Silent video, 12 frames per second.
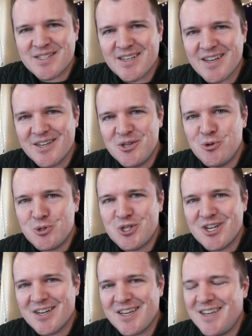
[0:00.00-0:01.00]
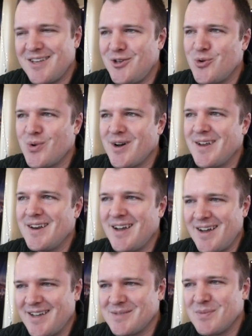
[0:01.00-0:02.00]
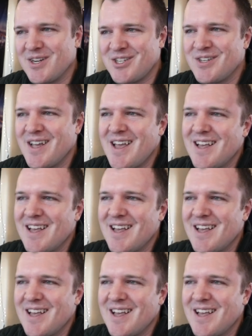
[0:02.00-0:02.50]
a news junkie and you want uh, as much